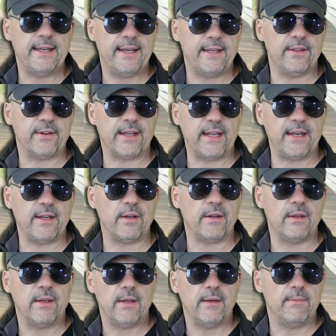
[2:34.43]
and they're
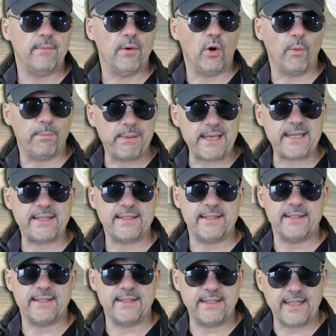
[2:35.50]
getting obese
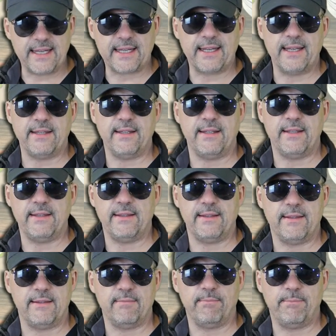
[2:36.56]
and sick, and
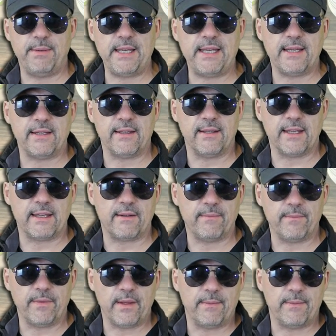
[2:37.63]
then being like,